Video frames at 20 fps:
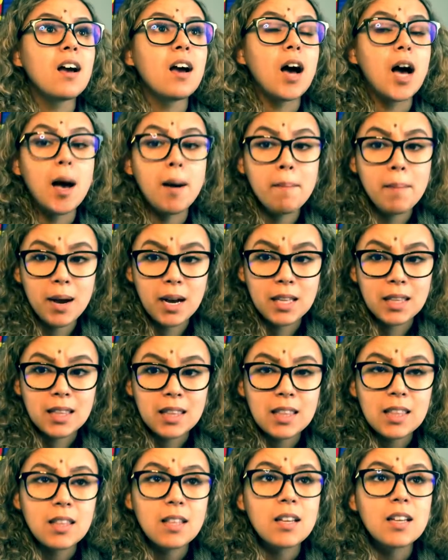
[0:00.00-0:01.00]
a month
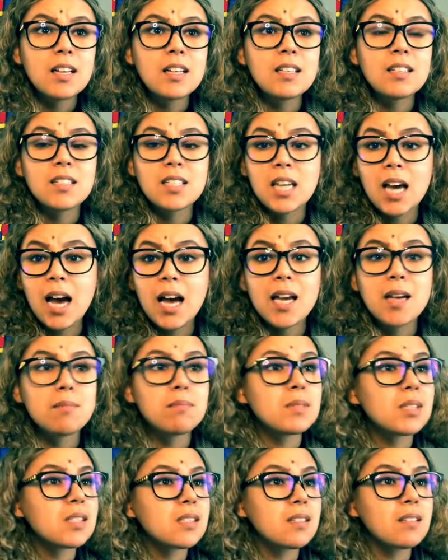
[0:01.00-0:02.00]

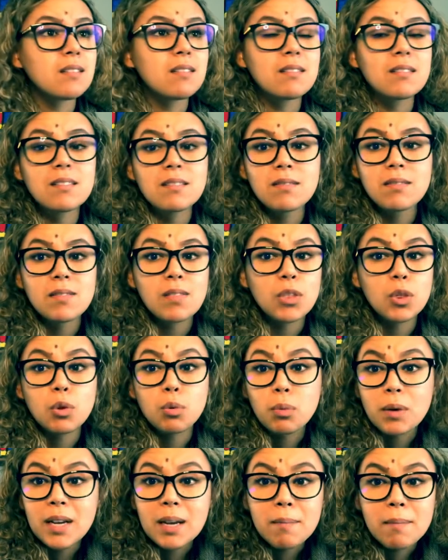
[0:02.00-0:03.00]
times
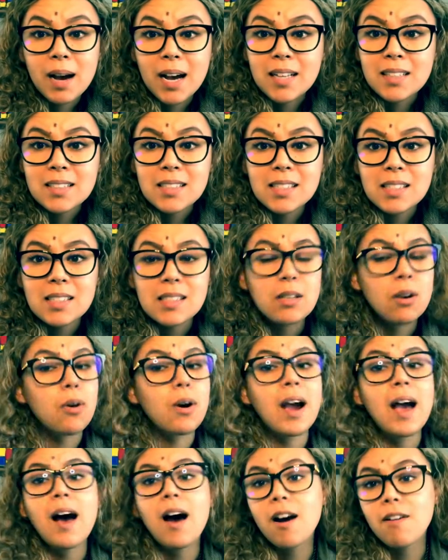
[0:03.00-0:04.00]
3 months or
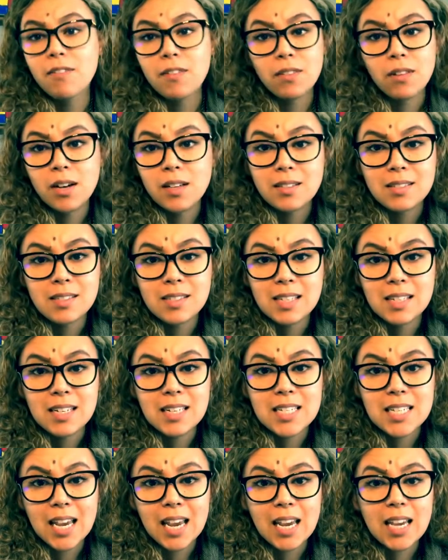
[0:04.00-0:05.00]
however long this is going to
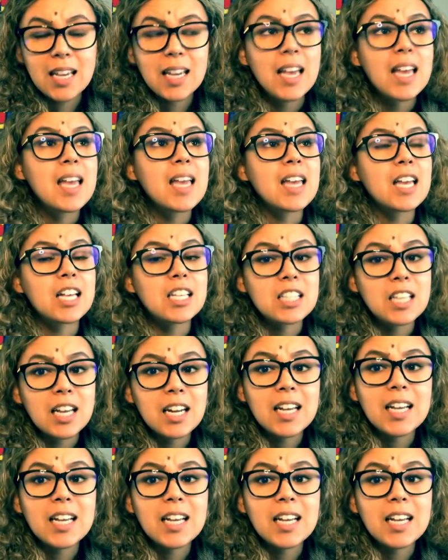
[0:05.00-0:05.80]
take is going to